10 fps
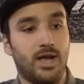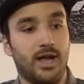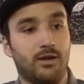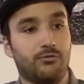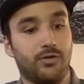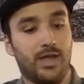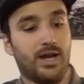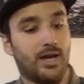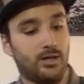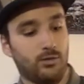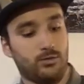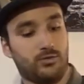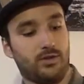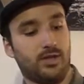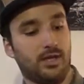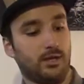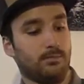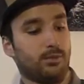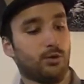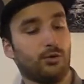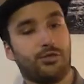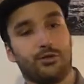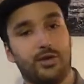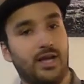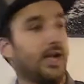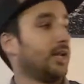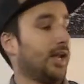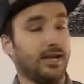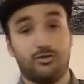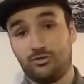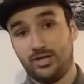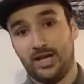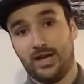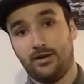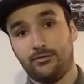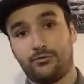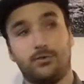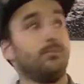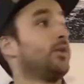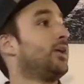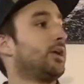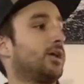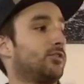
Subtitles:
And for that I use the Pole 38 HDF.